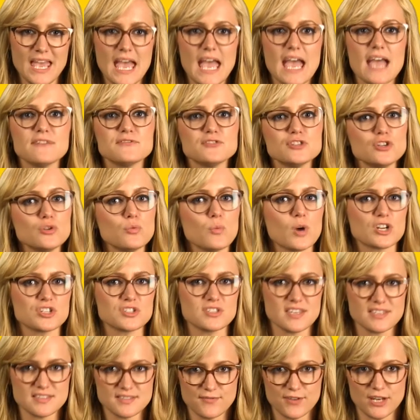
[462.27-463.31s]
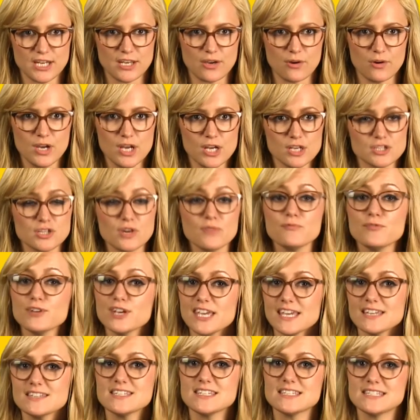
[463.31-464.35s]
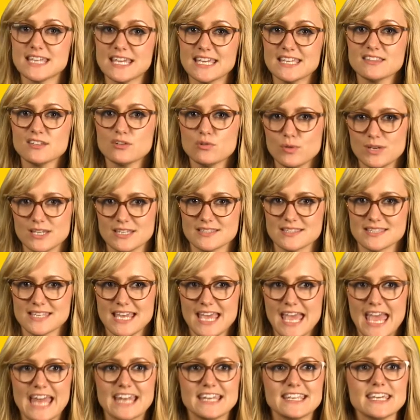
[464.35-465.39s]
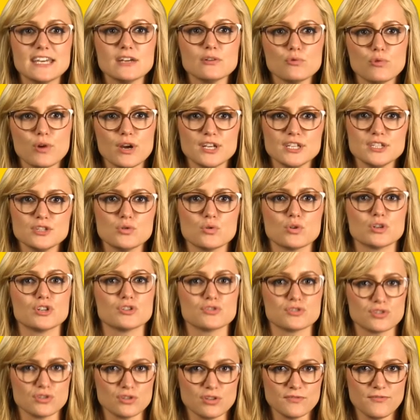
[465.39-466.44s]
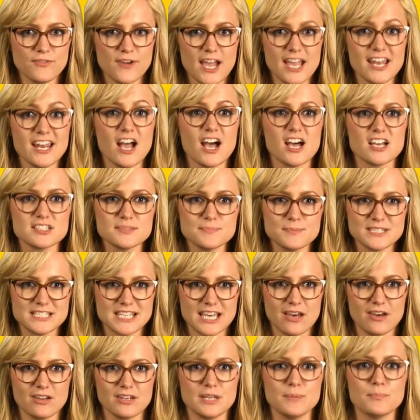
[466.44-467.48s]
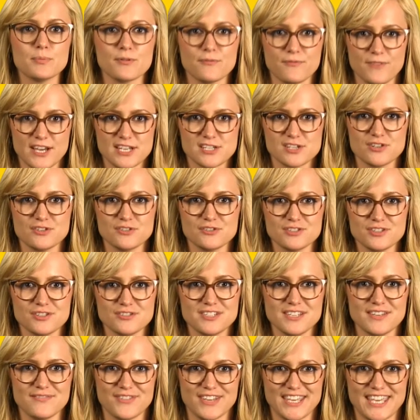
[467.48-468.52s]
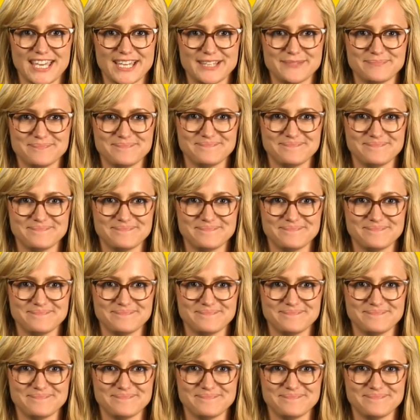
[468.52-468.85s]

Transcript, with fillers: After you watch this video, don't forget to take the quiz and get credit toward your Certified Hospitality Professional Certificate.